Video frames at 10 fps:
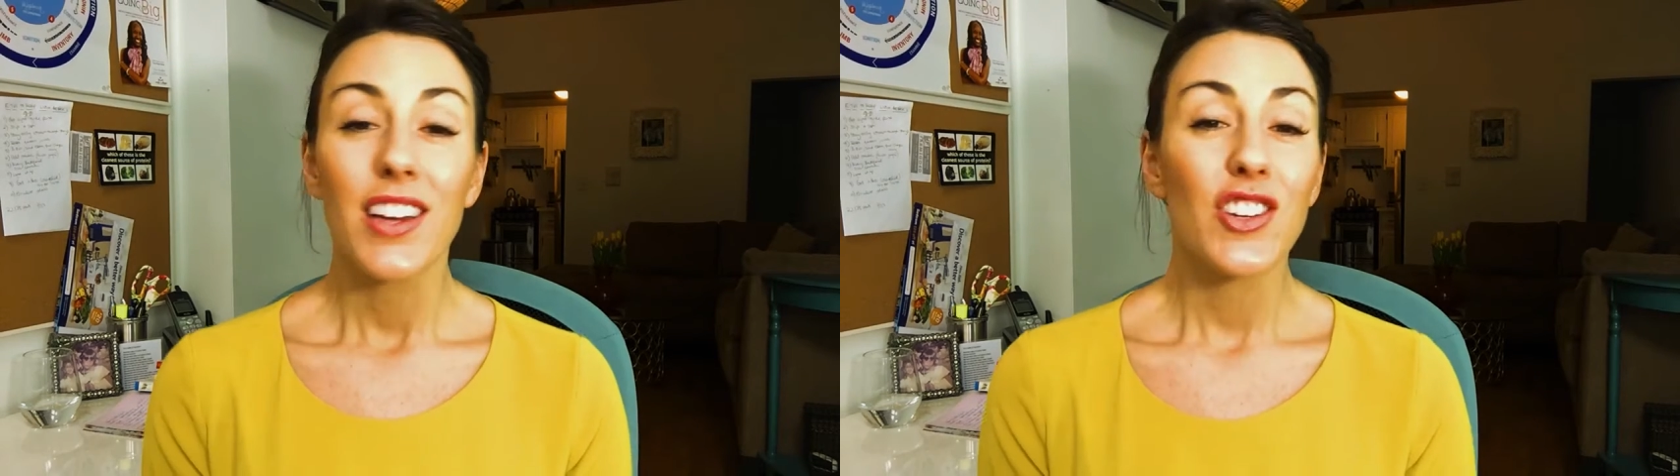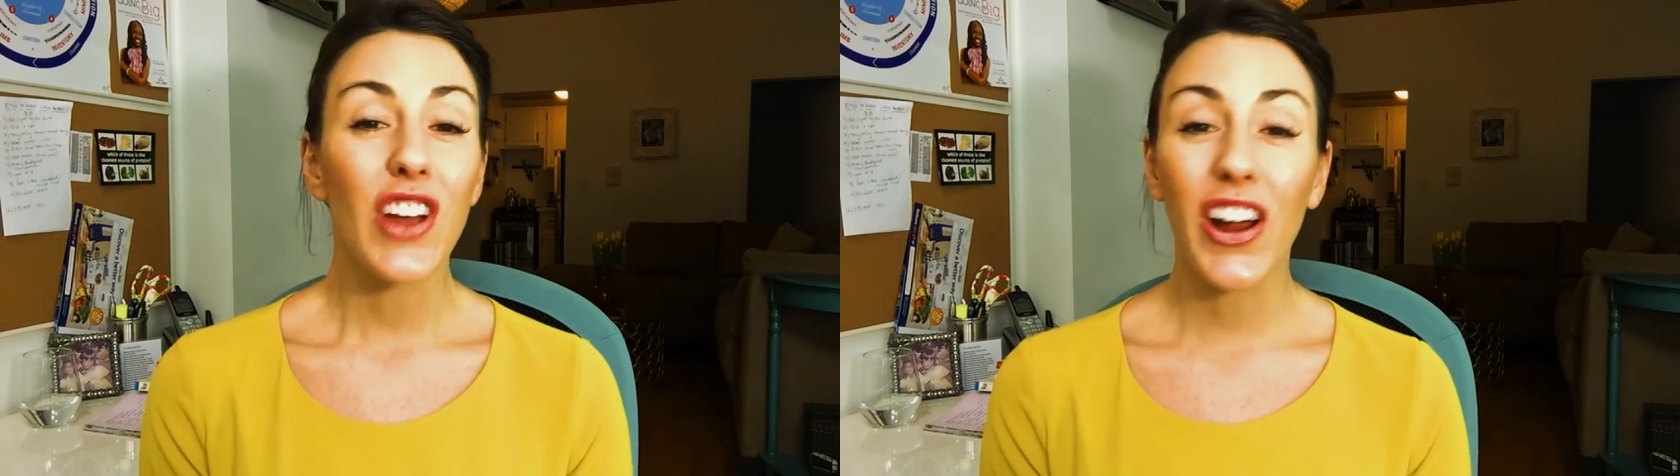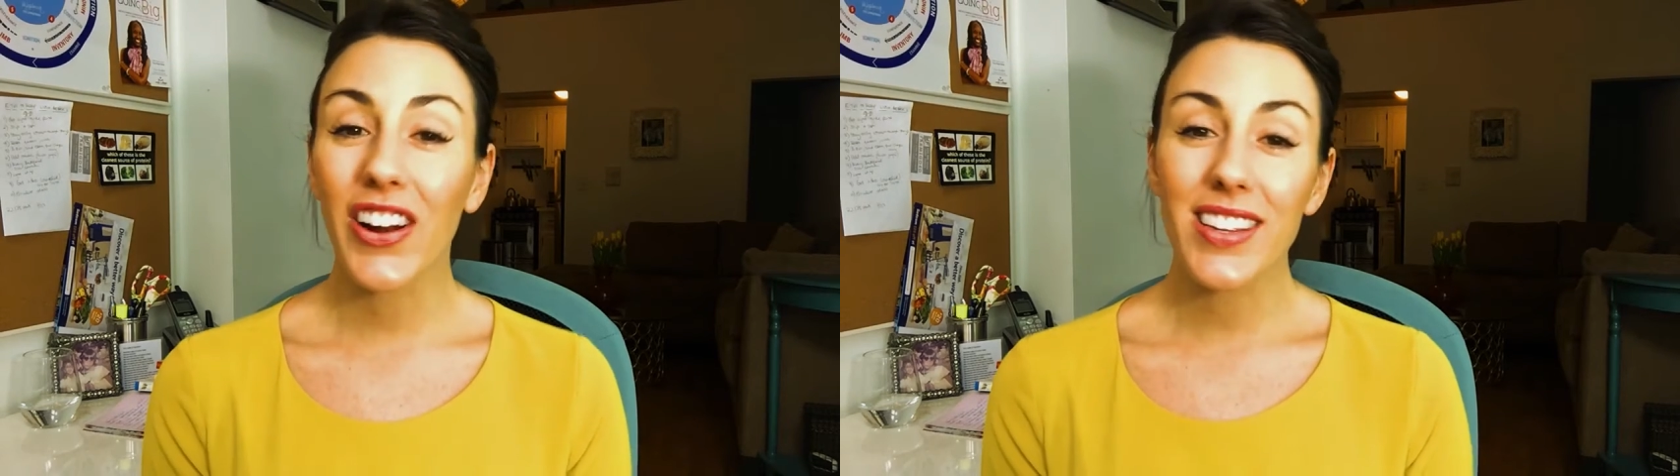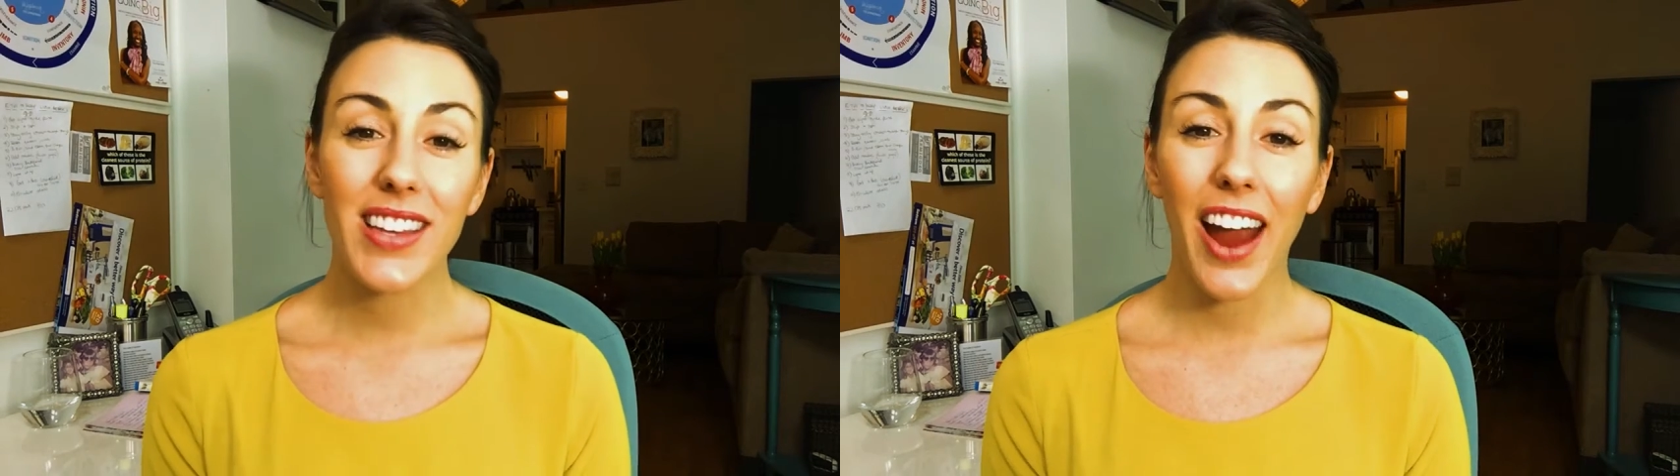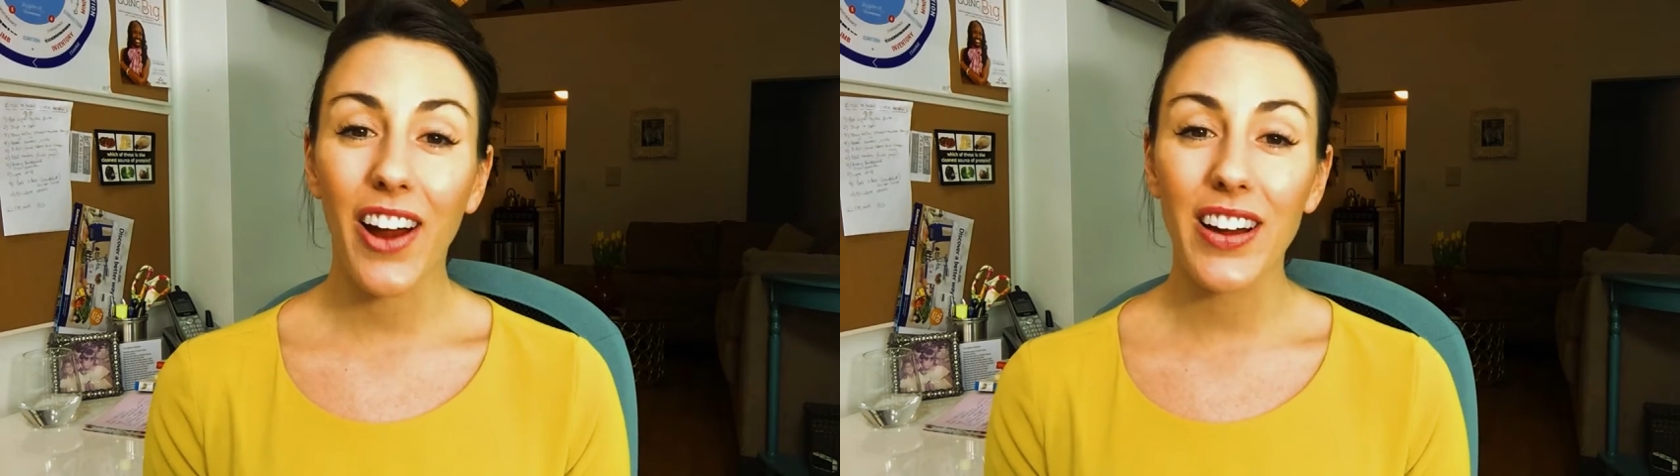Sharing is
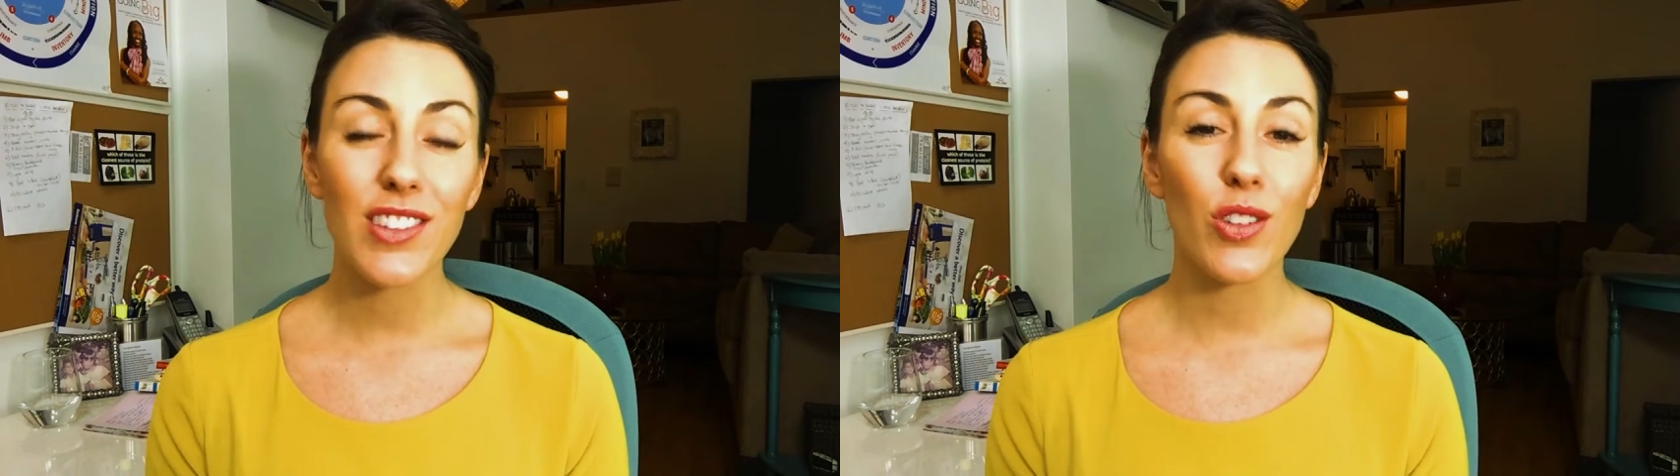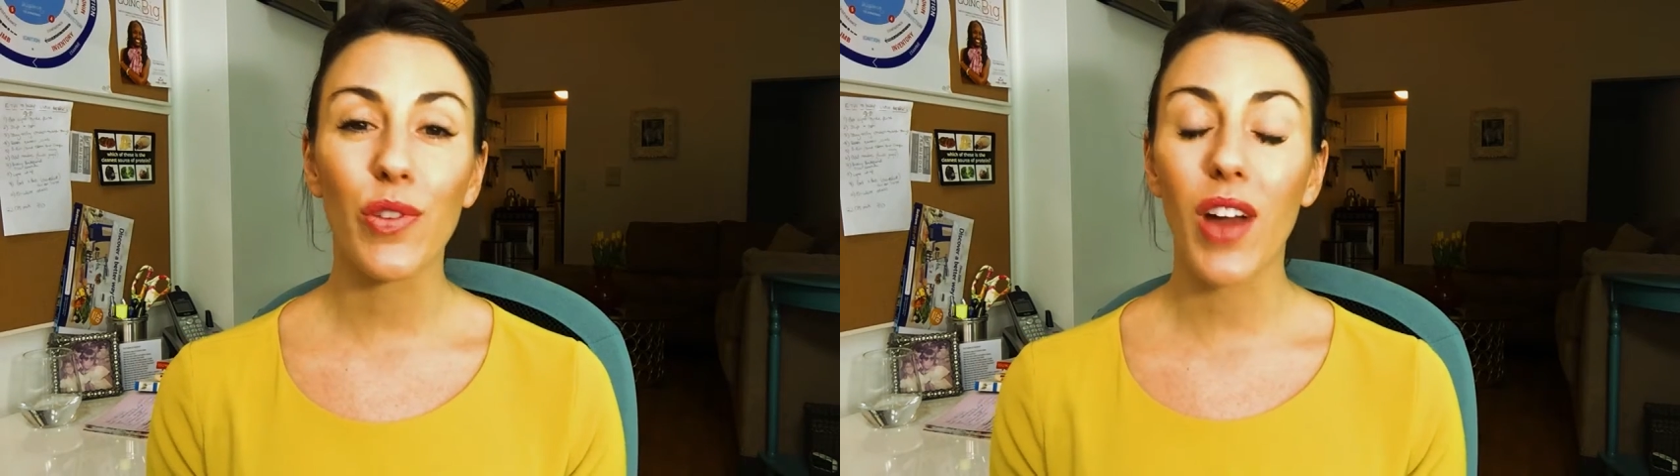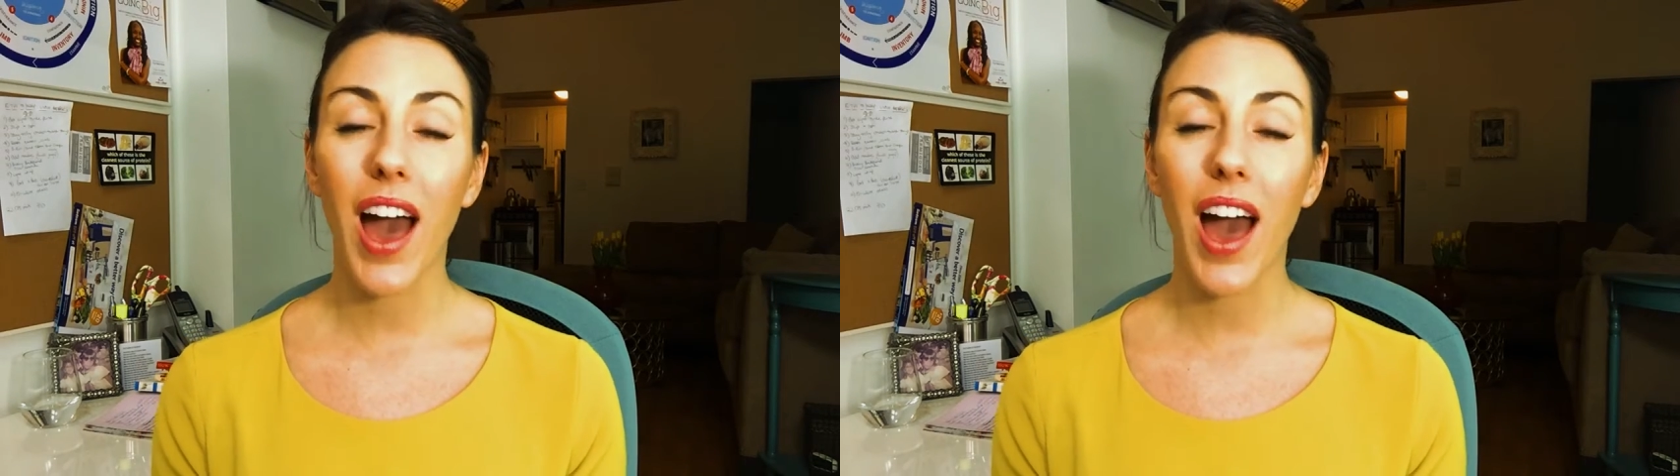caring, so if you